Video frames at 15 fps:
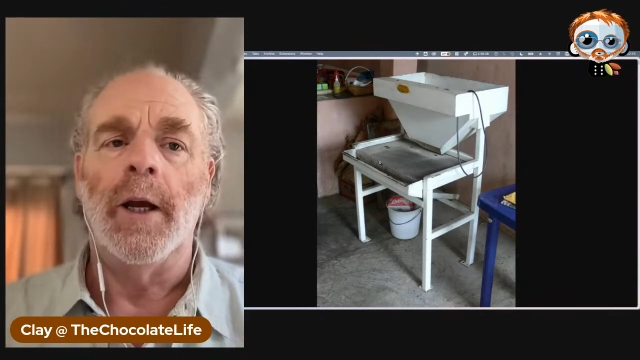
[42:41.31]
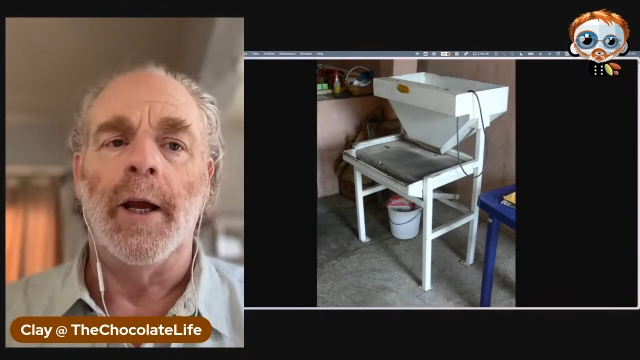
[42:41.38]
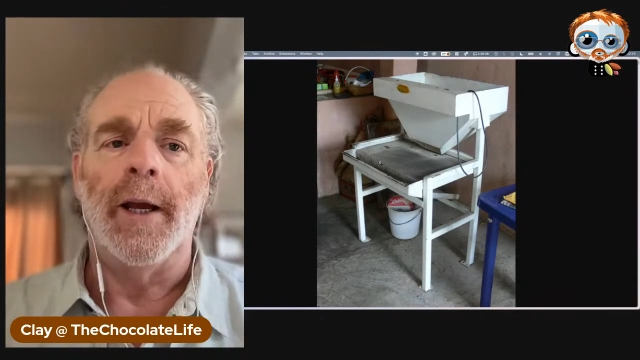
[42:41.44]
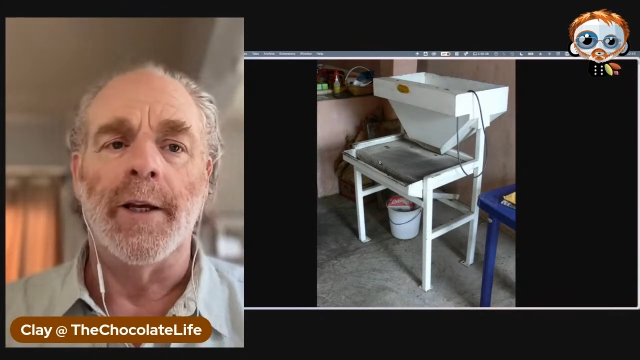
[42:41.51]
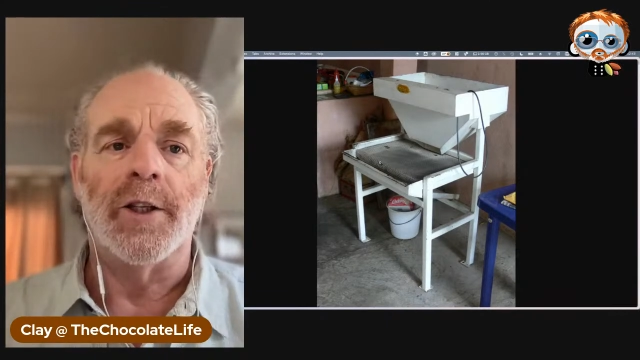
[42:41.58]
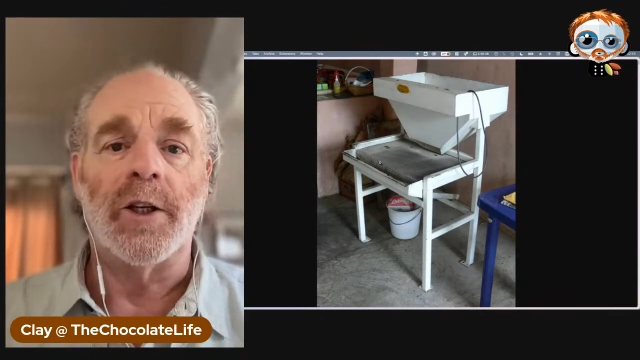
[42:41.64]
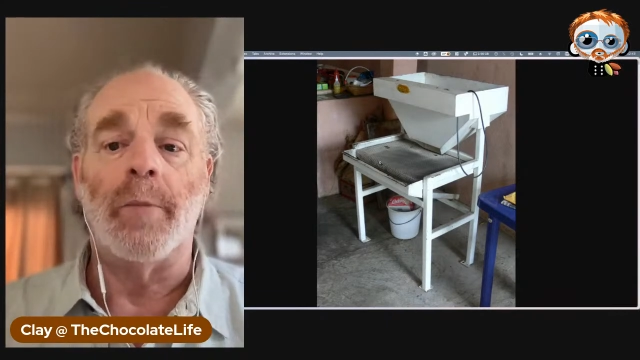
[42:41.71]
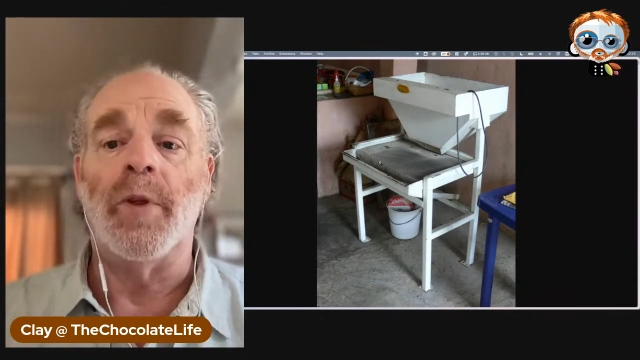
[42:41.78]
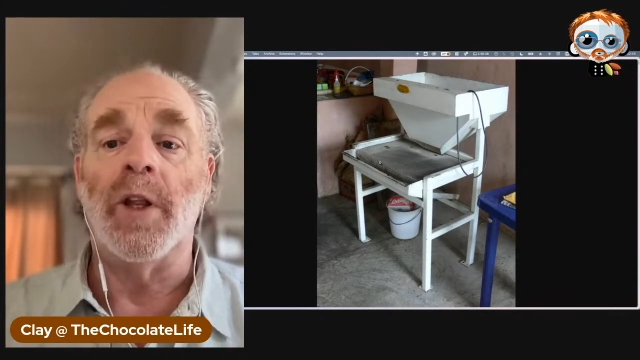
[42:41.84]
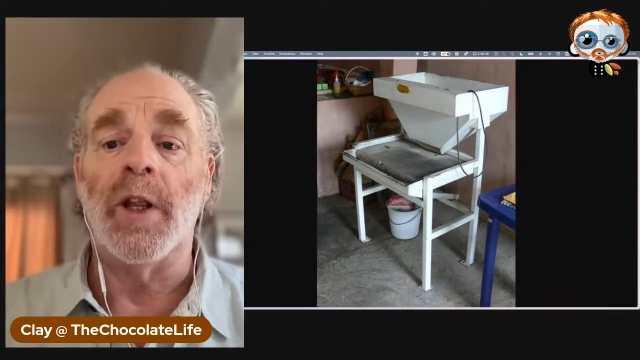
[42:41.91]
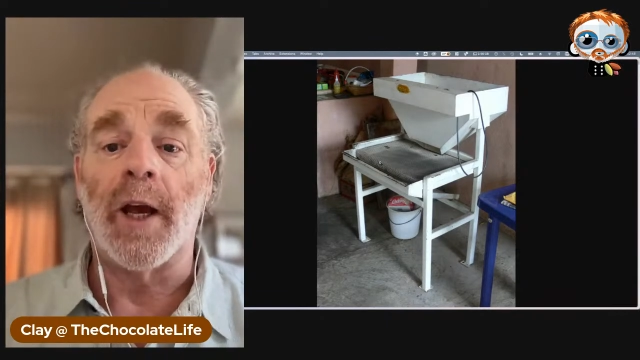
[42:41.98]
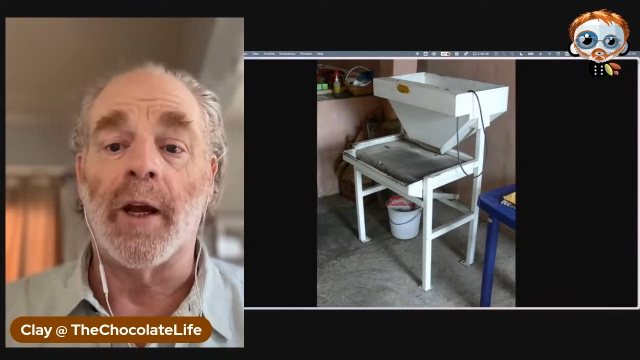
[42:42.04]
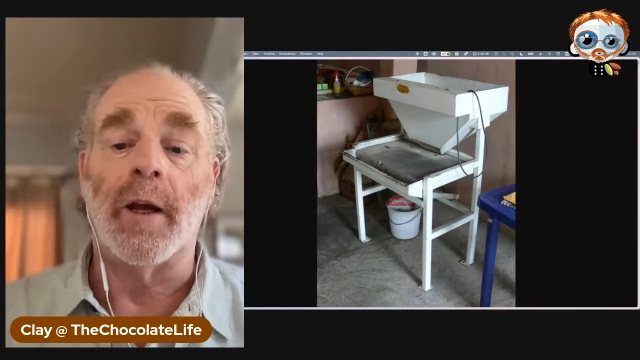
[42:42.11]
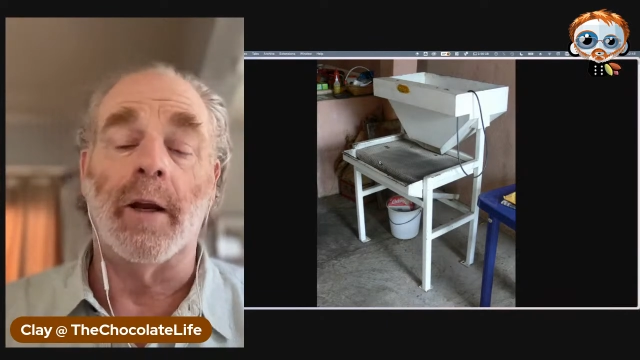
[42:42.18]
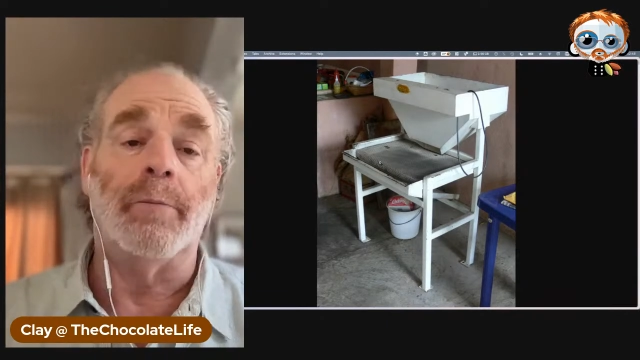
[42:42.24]
is something
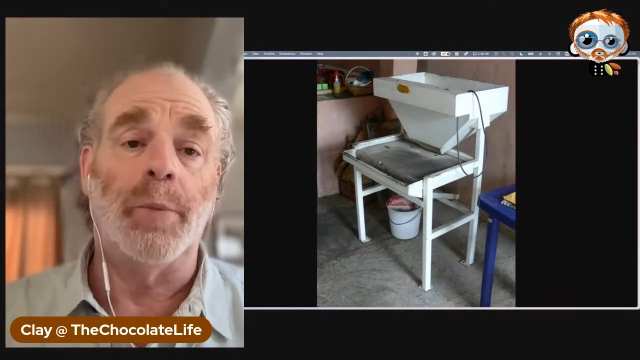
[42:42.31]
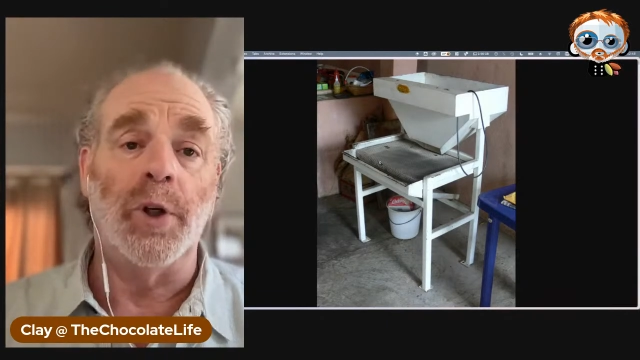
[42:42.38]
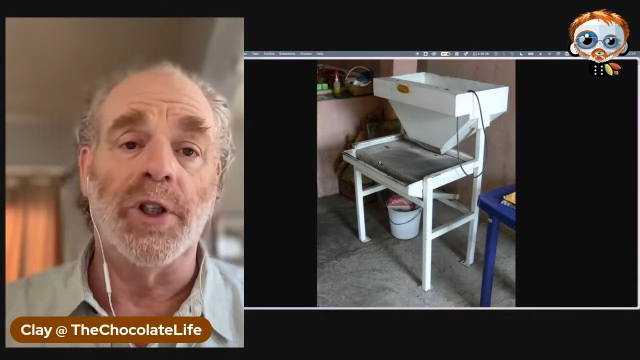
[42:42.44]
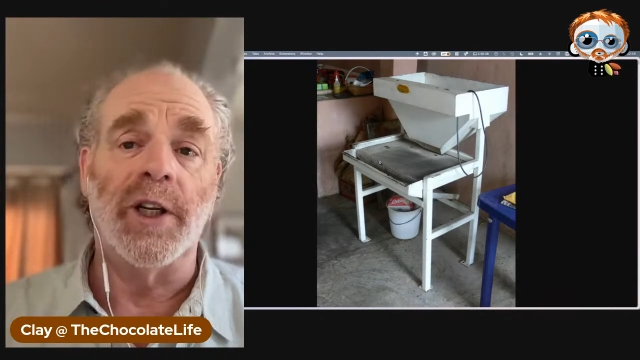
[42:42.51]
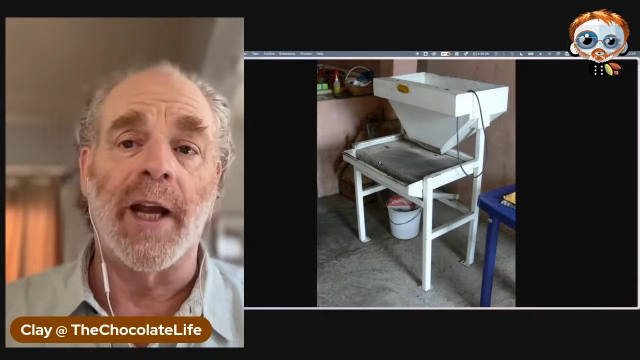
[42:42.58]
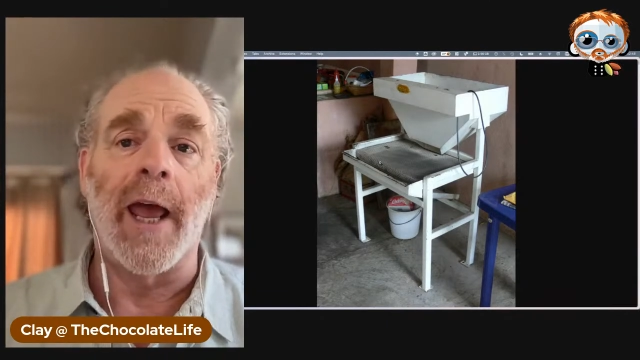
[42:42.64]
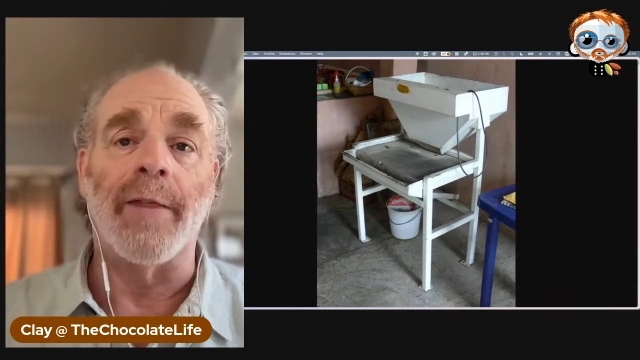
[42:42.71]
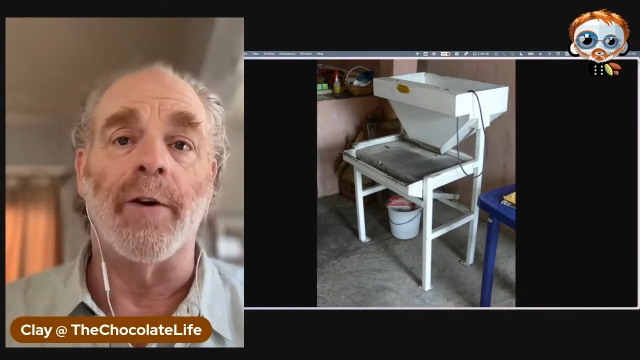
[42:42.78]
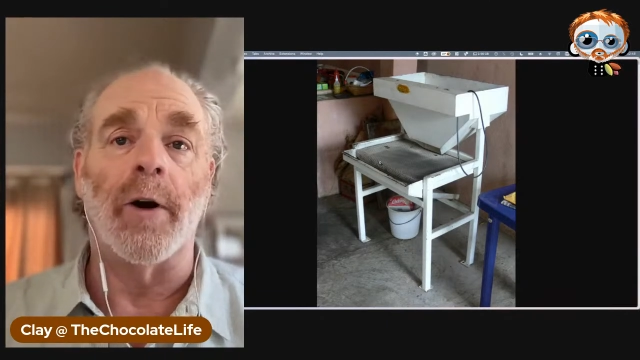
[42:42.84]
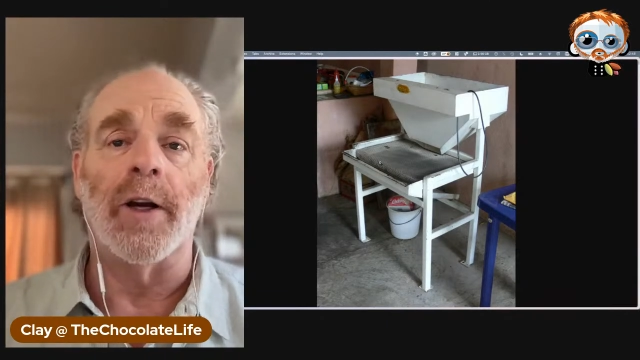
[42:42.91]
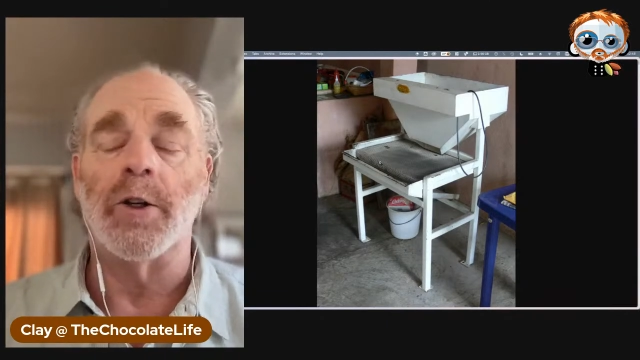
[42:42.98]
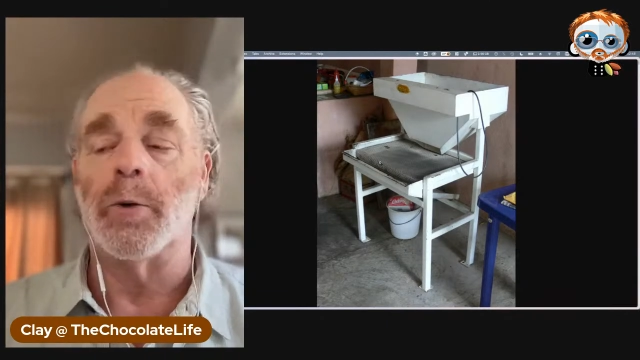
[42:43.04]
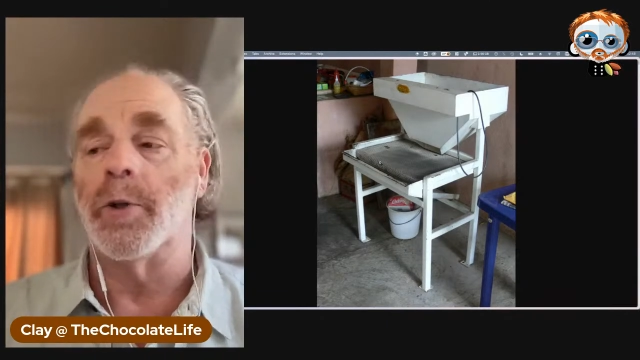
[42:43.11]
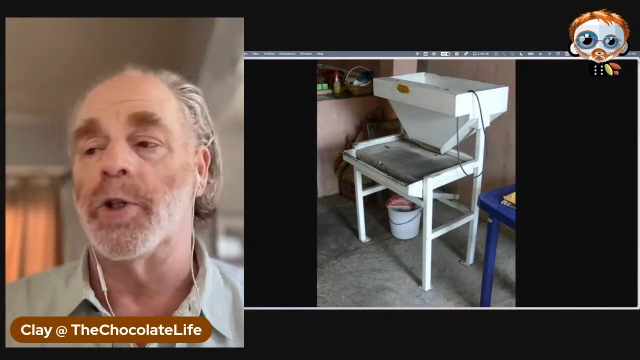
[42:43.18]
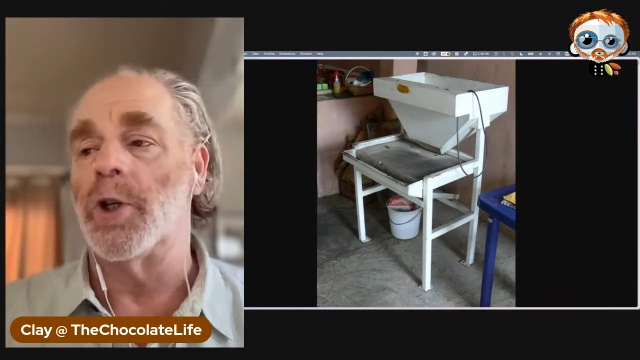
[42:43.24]
that got put together
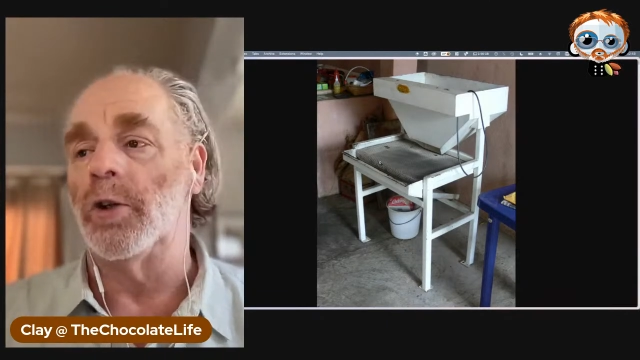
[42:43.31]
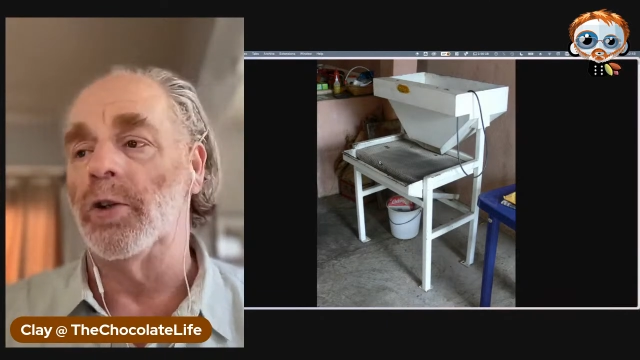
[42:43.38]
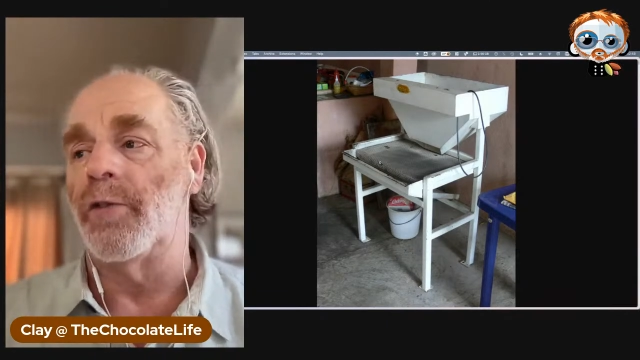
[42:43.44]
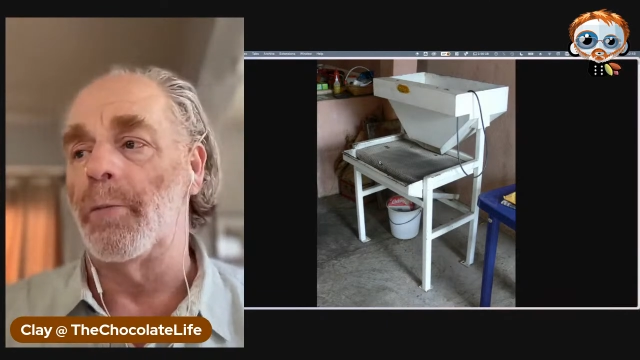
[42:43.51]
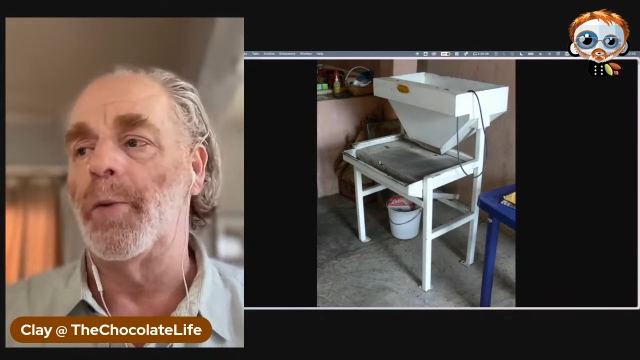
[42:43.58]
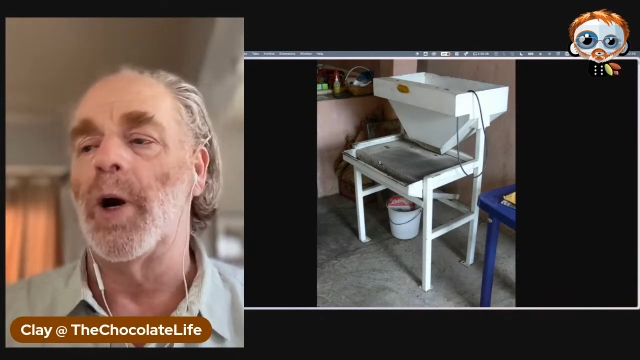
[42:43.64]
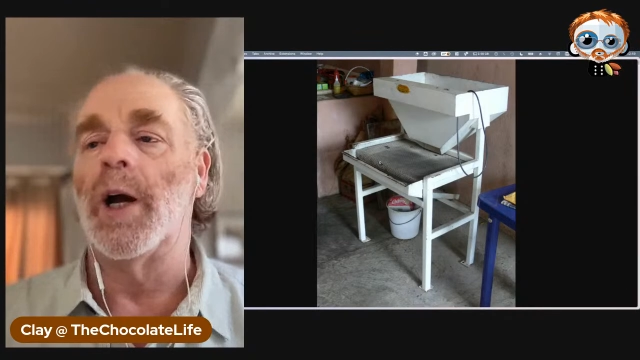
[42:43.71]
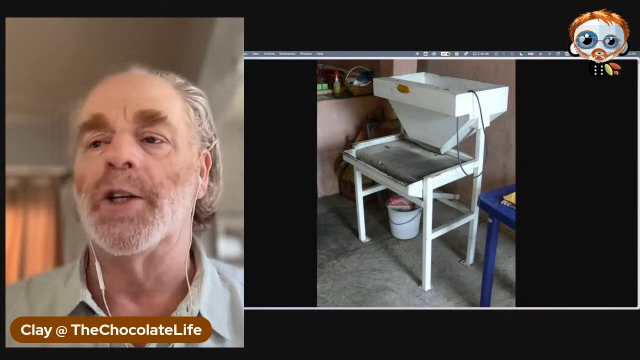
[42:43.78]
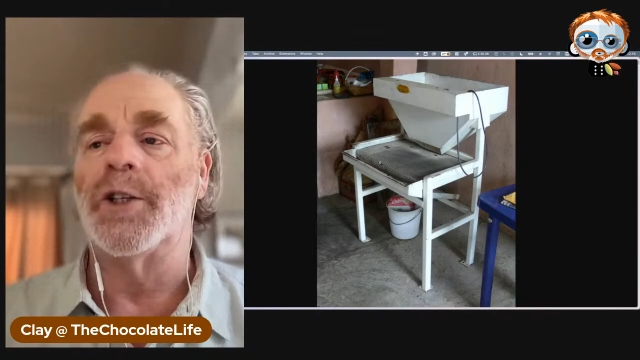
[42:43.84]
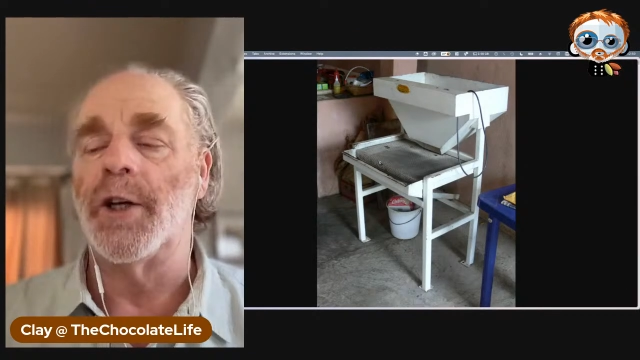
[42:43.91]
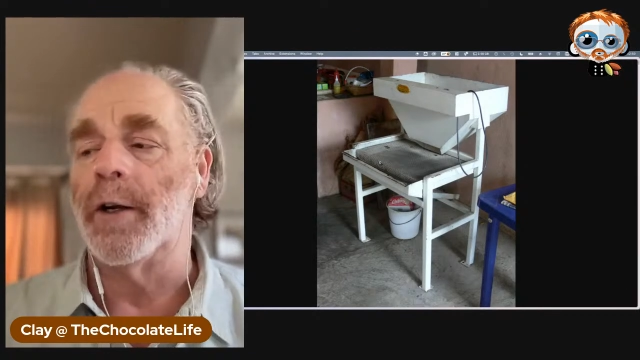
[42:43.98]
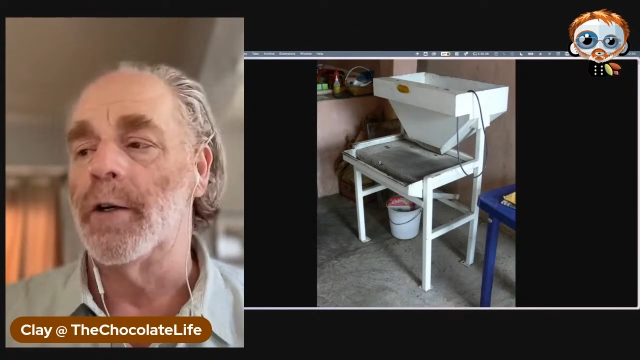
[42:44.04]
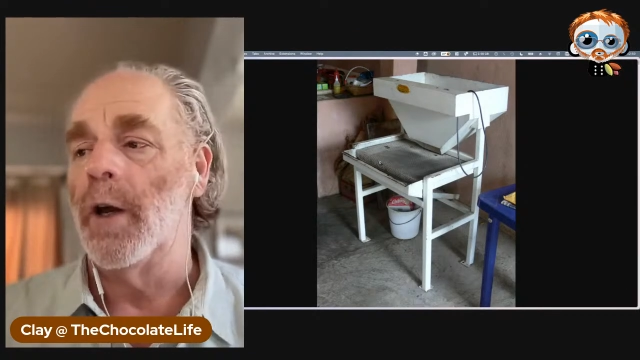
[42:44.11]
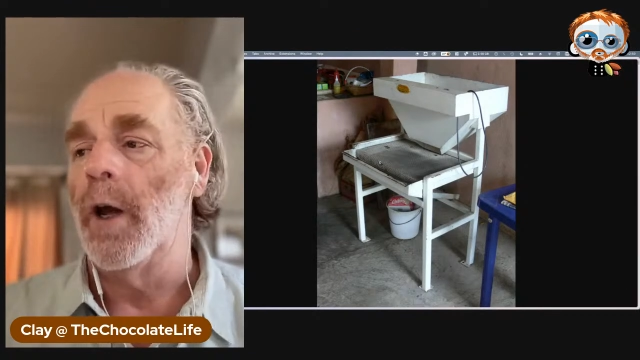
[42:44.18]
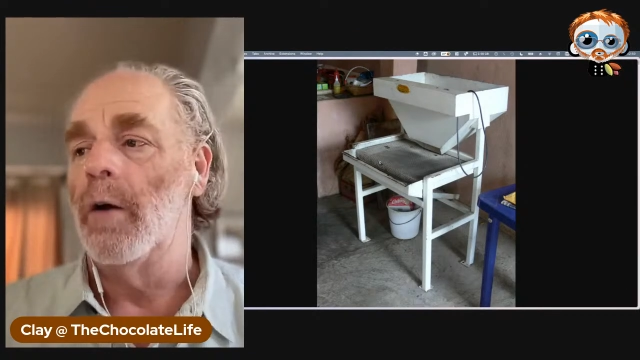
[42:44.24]
as a result of a project